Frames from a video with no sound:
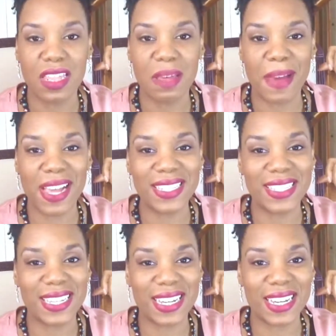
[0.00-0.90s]
The
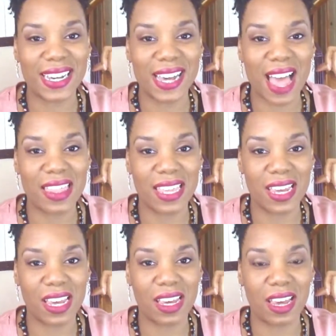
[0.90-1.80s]
best thing, I
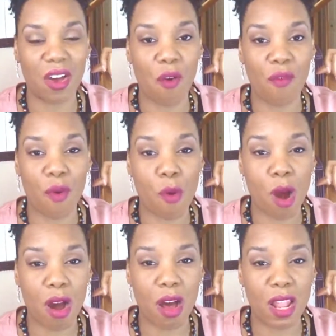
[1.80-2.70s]
think,
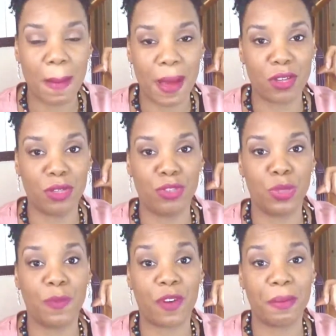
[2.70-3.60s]
overall about
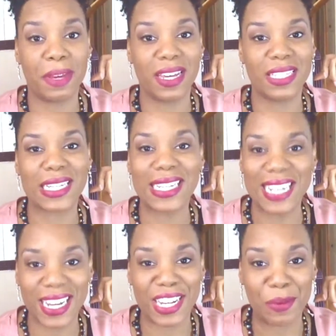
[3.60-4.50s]
YouTube for me is
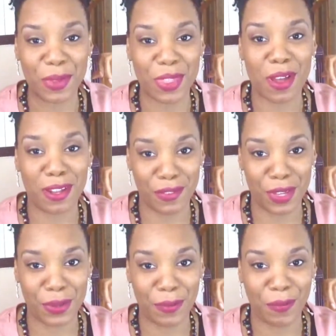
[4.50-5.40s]
connecting with all of
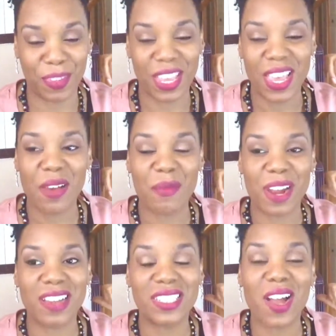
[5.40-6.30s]
you.
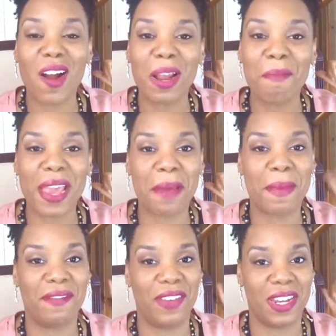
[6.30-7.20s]
When I started
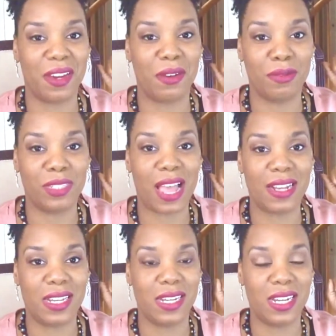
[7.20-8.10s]
making my videos,
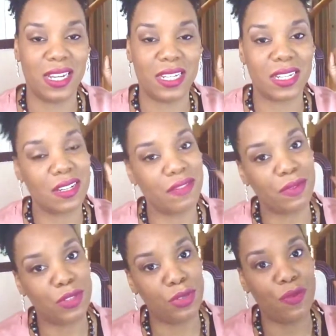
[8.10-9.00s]
I did it
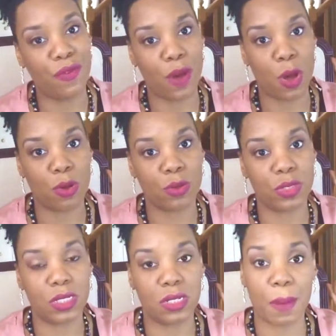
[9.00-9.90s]

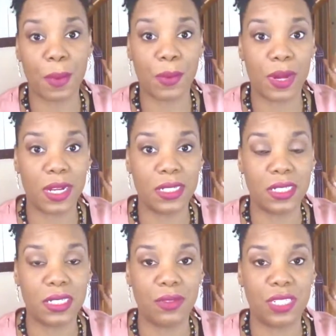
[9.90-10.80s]
twofold. Number
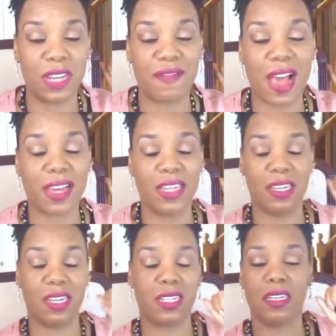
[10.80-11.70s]
one, to see if I
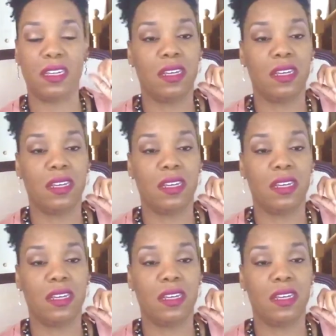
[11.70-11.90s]
could